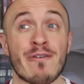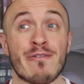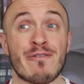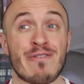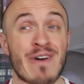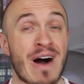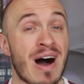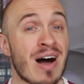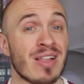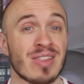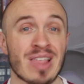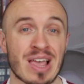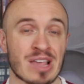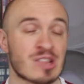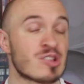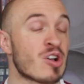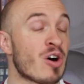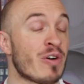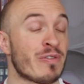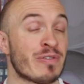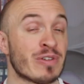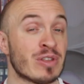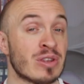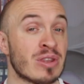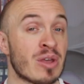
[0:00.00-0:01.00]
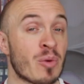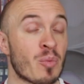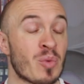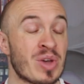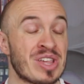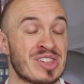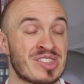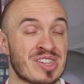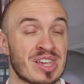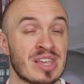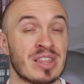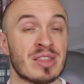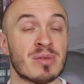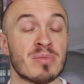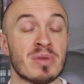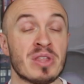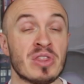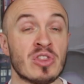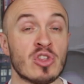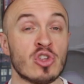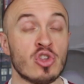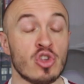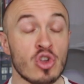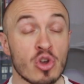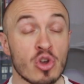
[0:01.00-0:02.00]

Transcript: far less often than we see them in the